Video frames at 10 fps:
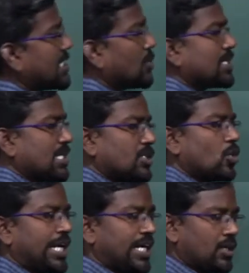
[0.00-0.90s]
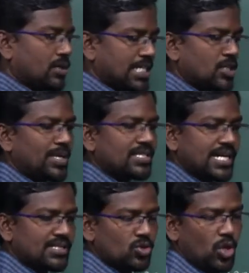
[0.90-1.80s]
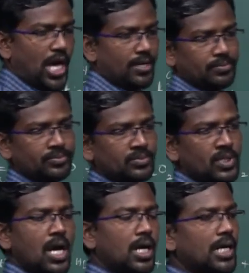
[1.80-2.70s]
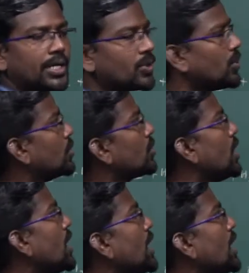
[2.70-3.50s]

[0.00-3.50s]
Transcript: H plus ions donor. According to